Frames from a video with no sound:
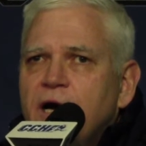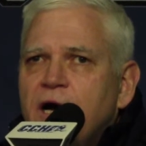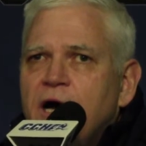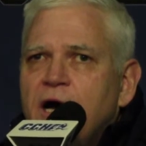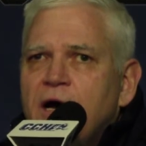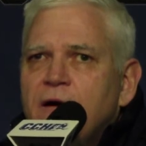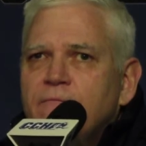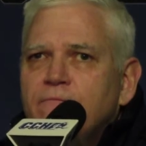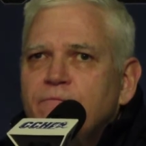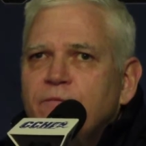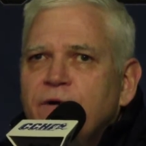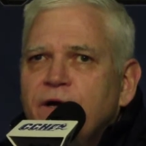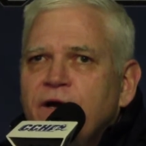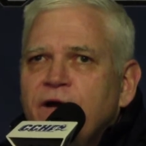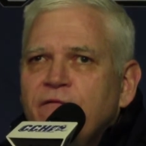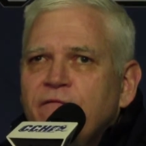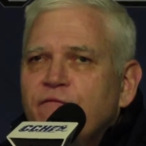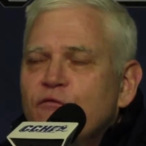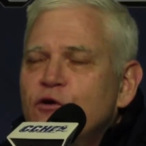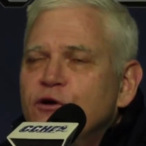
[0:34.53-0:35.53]
Um,
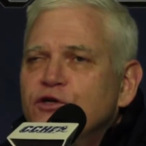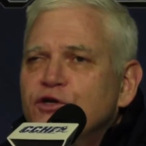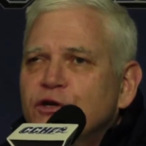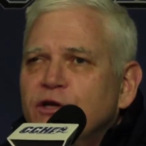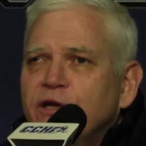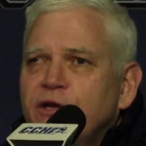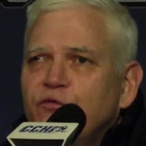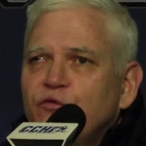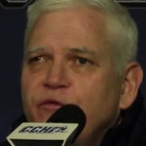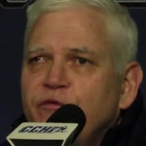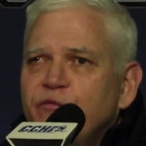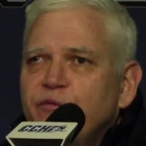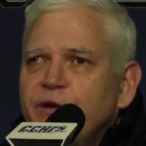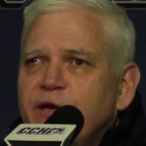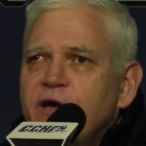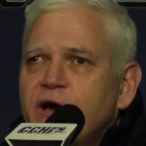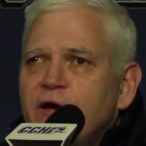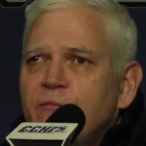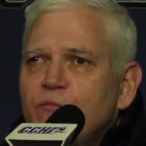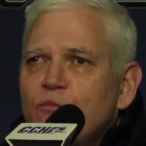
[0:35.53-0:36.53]
but unfortunately,
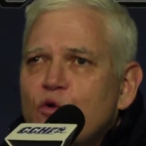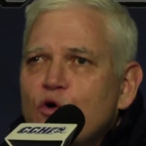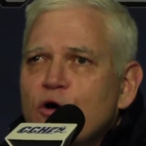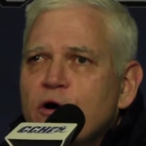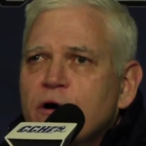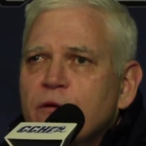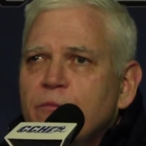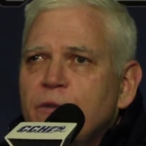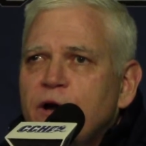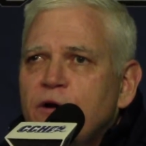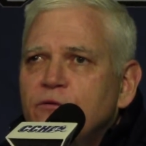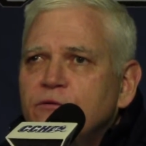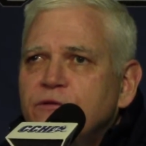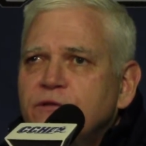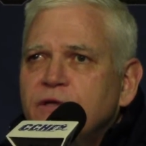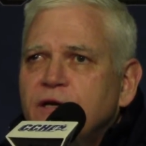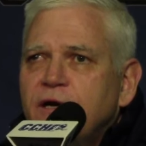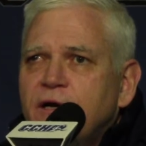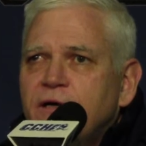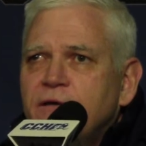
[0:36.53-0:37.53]
we've become more
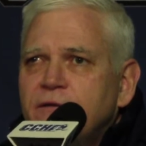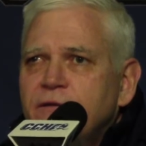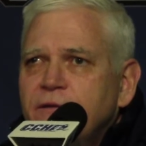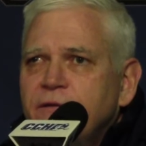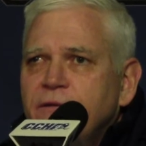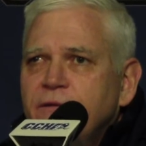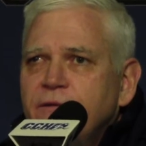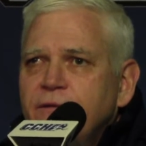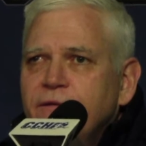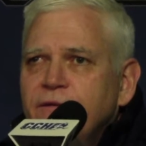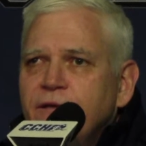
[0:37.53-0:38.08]
about, uh,